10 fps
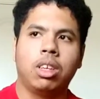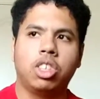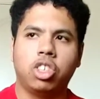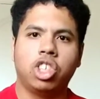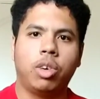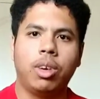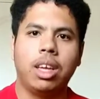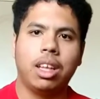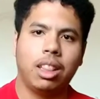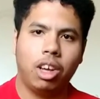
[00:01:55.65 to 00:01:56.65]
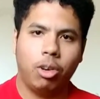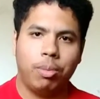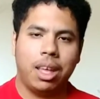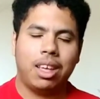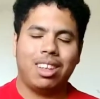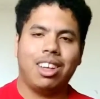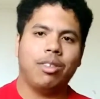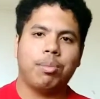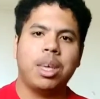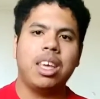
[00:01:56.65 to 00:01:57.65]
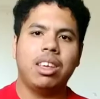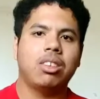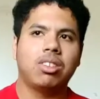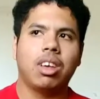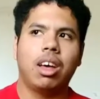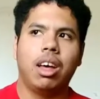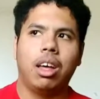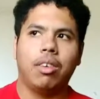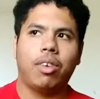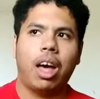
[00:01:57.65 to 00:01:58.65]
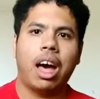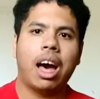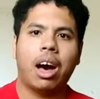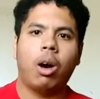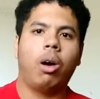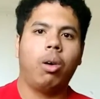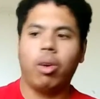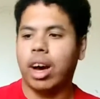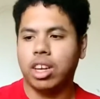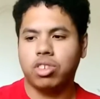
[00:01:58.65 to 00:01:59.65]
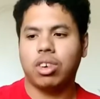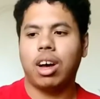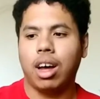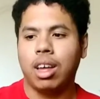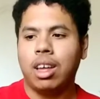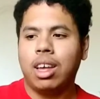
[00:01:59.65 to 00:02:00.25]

just showing a little bit of a piece of how I draw.